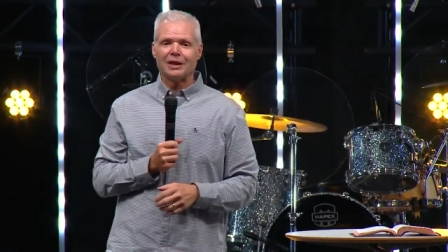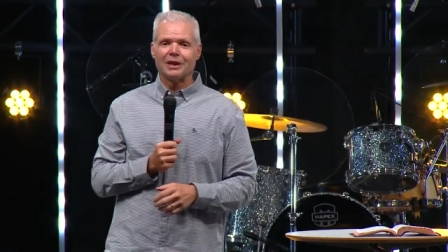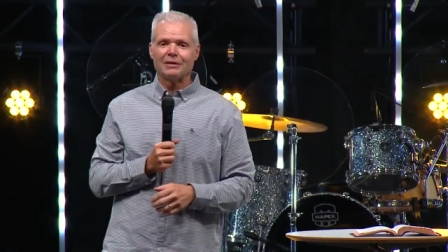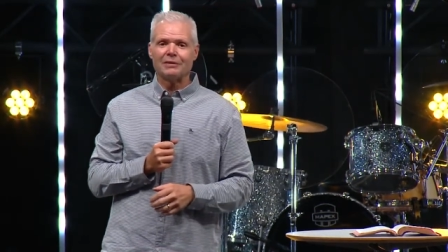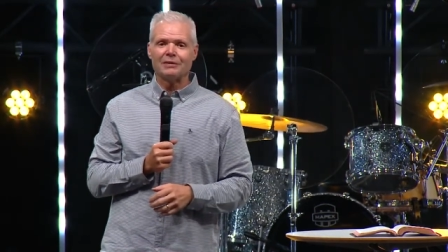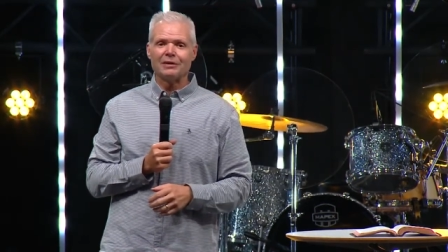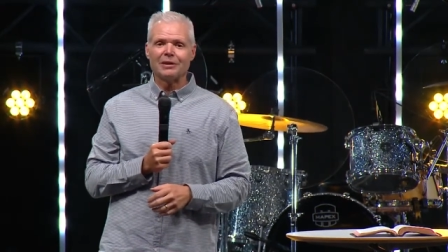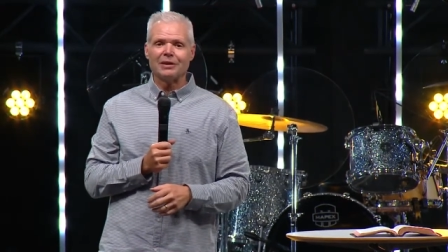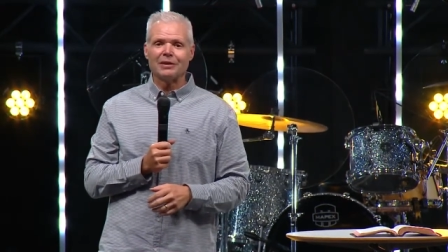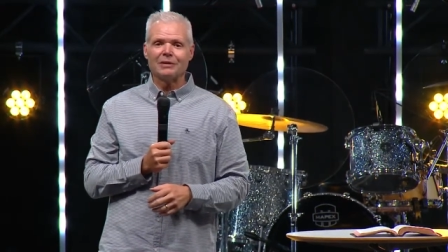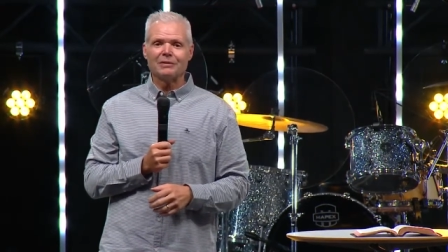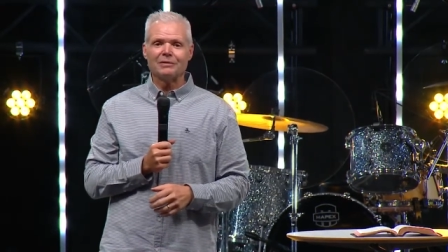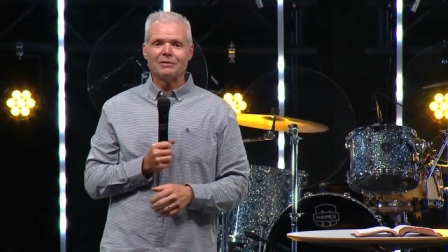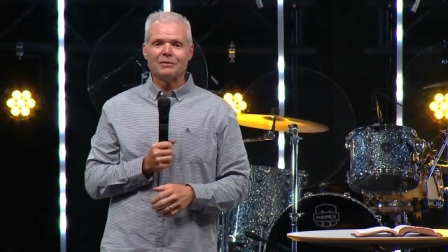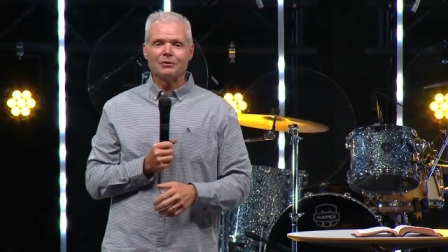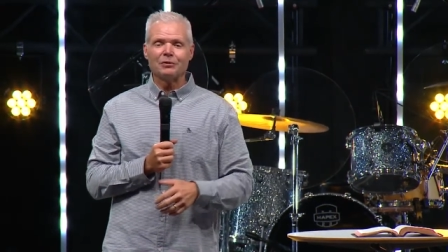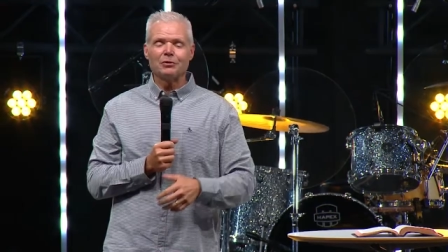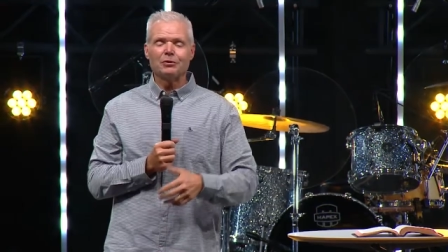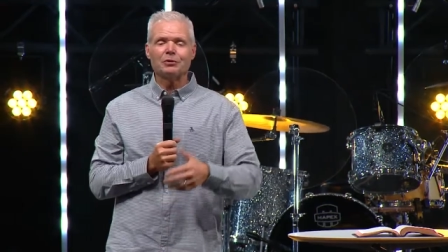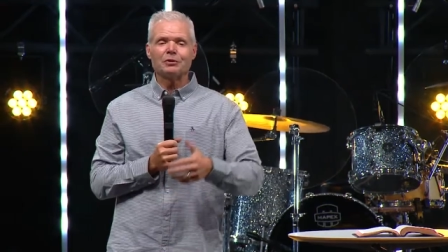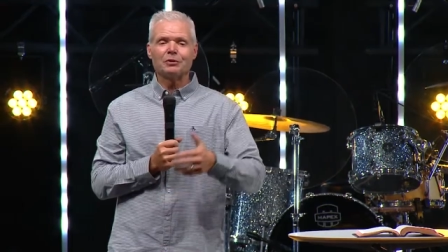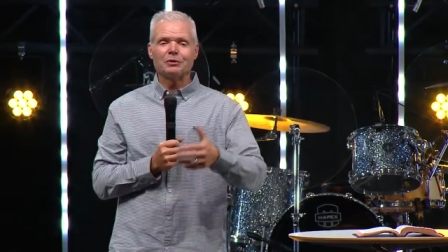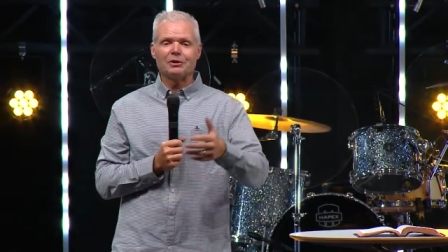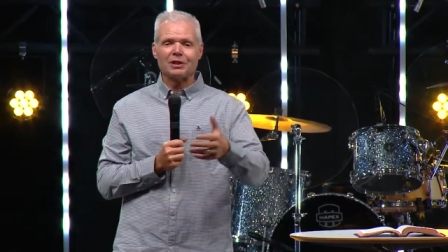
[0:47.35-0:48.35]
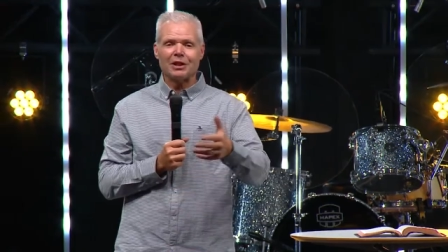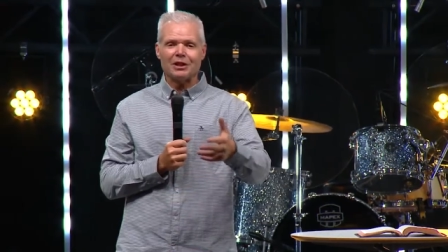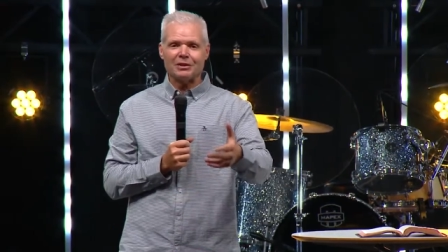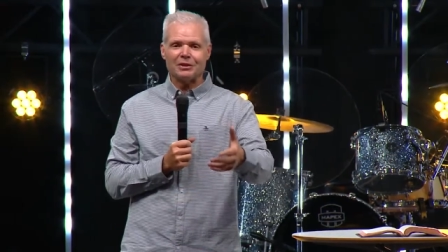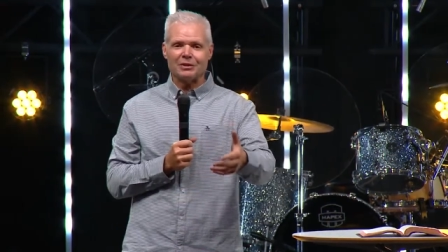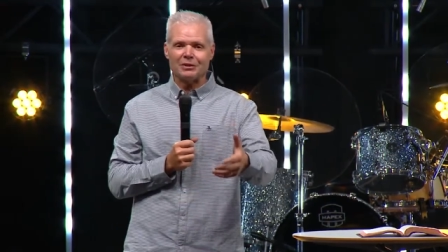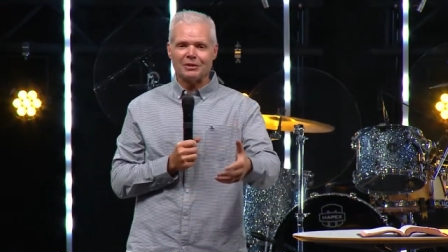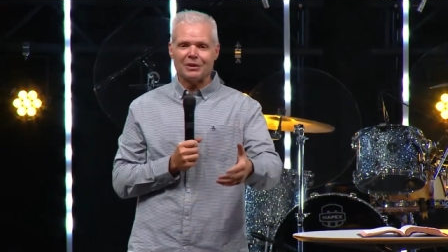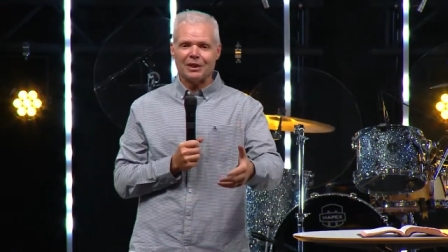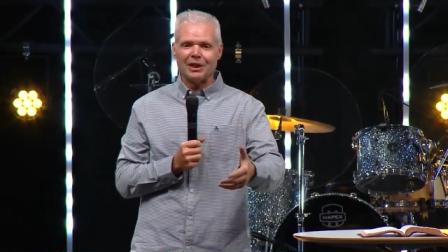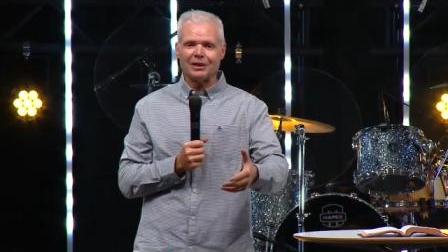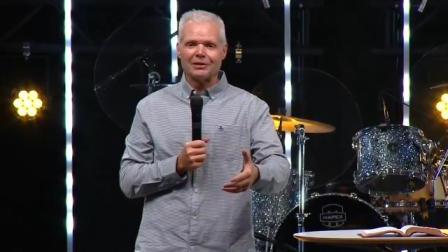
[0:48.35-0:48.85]
and then you can
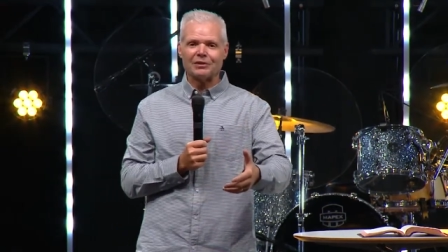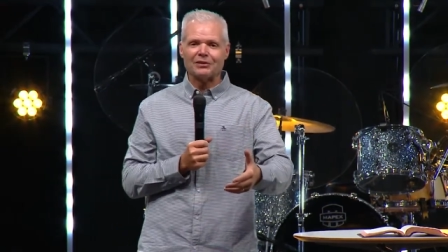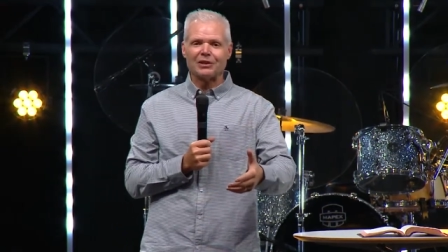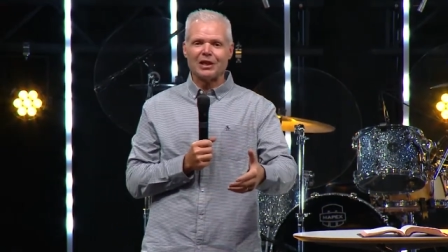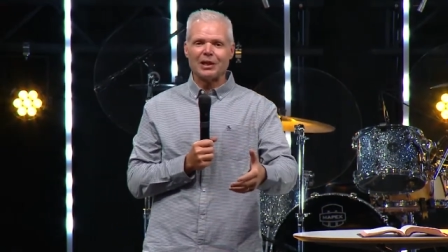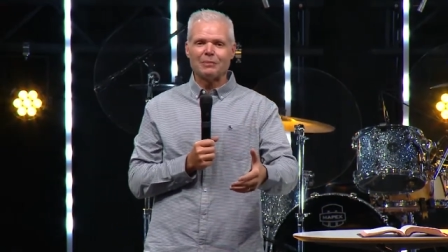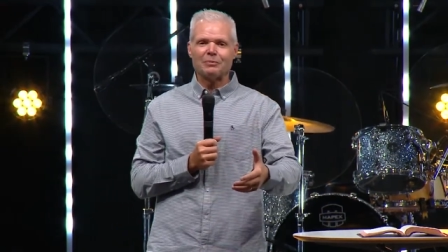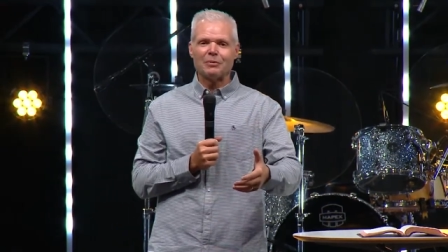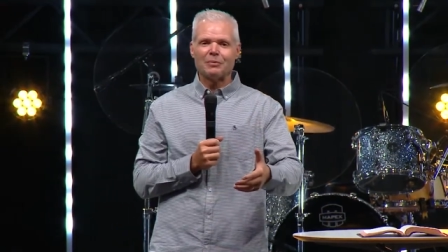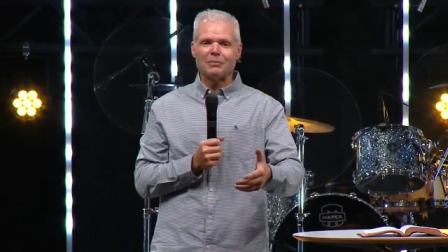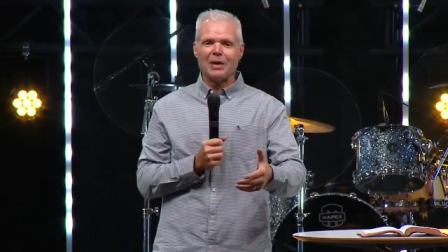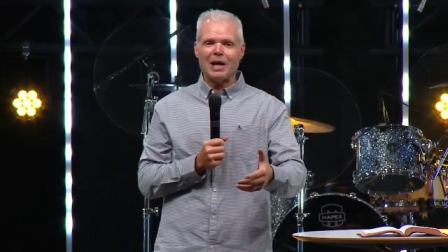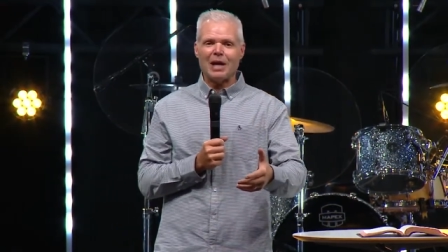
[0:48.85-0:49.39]
take your next step of